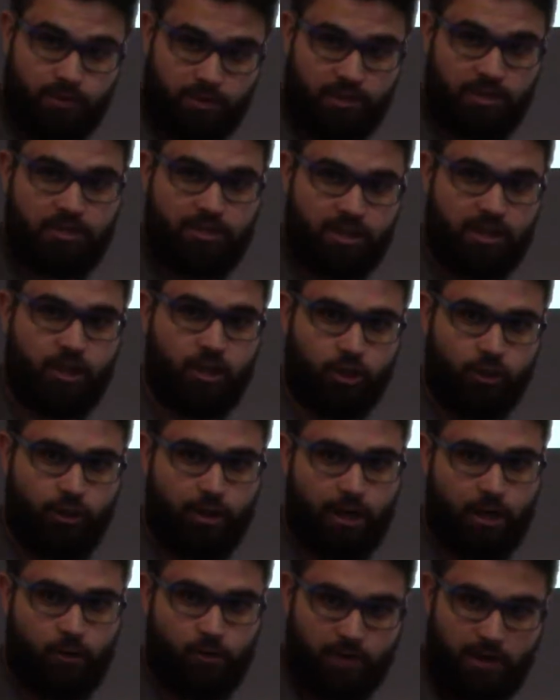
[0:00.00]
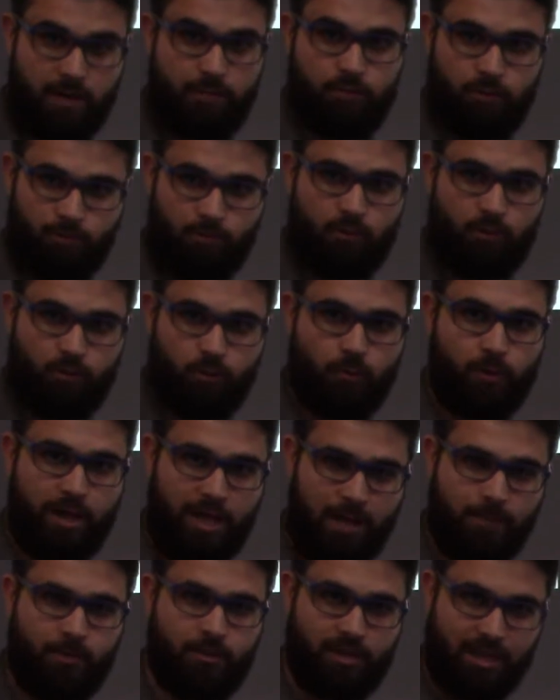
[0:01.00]
which is a singular noun, you were
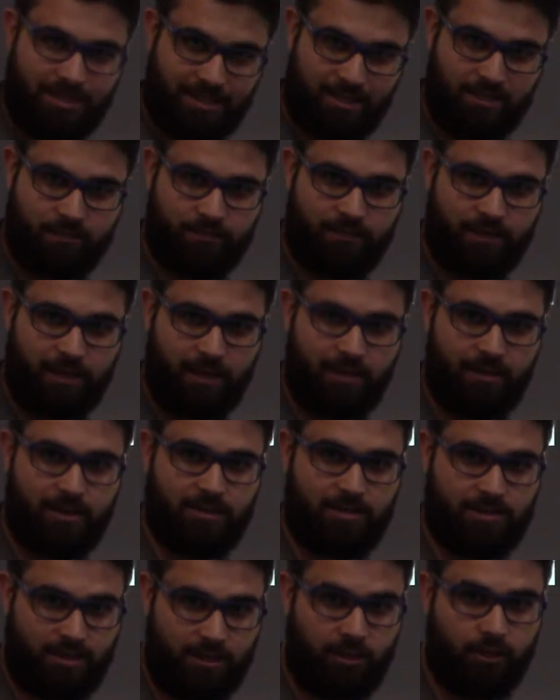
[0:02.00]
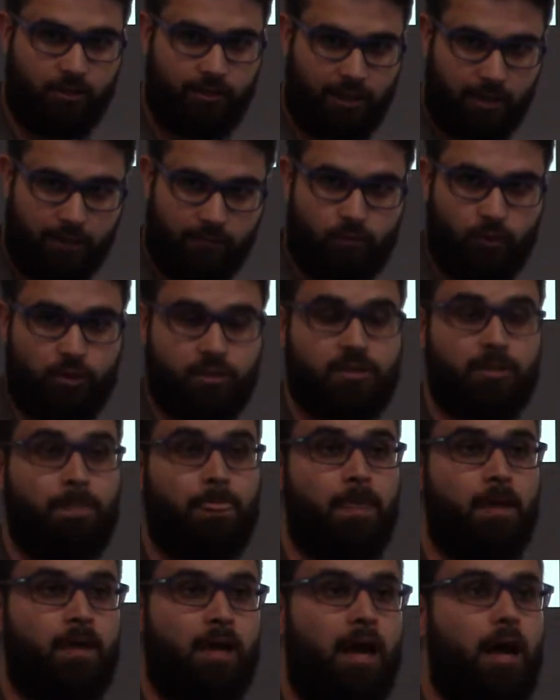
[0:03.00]
able to identify it as a singular noun. Of course,
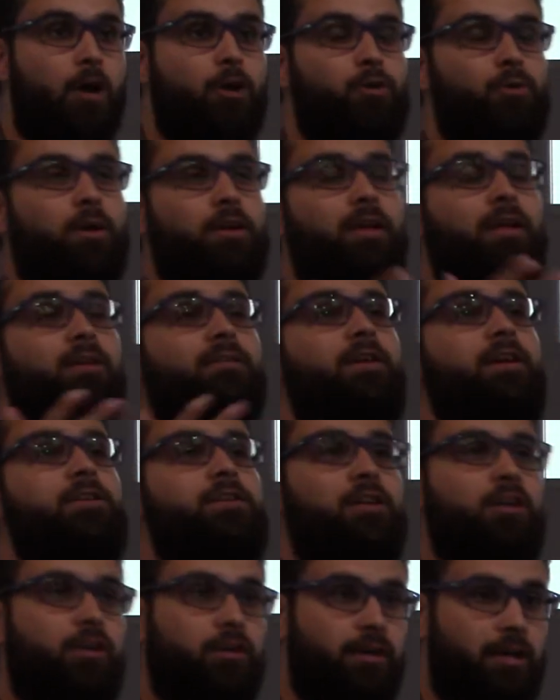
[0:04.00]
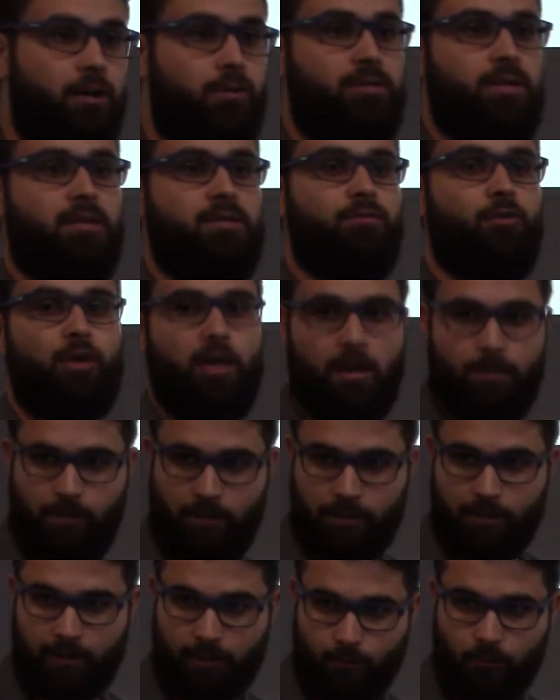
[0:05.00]
how do you identify singular nouns? That's
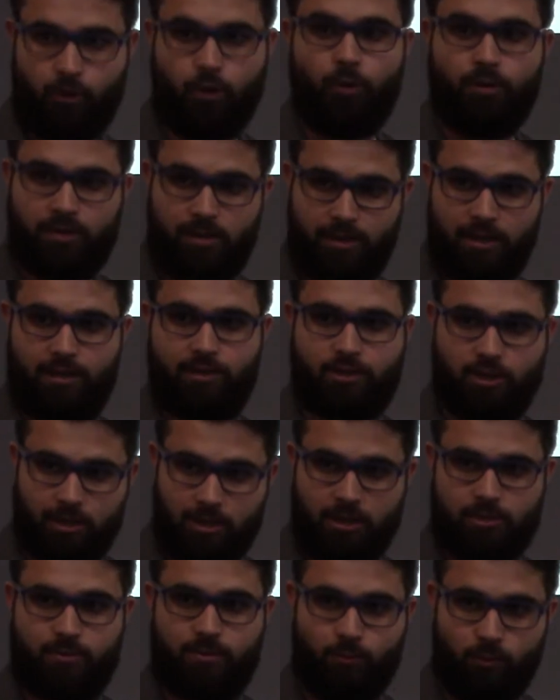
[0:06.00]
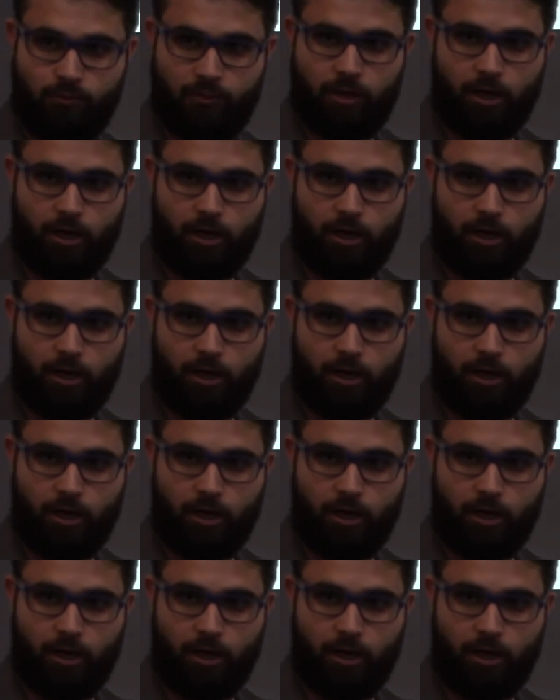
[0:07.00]
vocabulary, and we'll go into that inshallah as we move